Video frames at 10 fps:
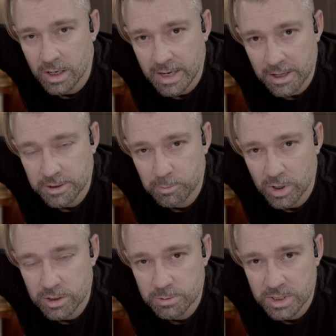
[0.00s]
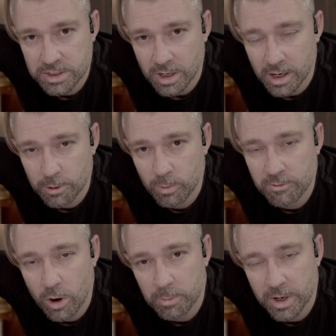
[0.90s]
Now that the printer is restarted, we've
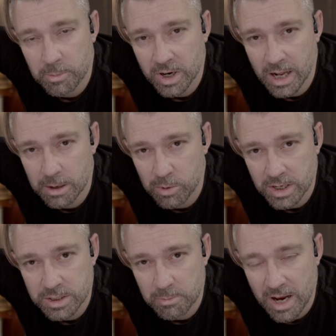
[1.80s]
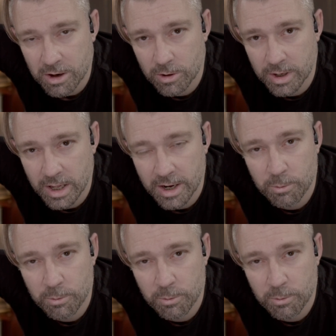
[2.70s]
opened up our calibration macro again,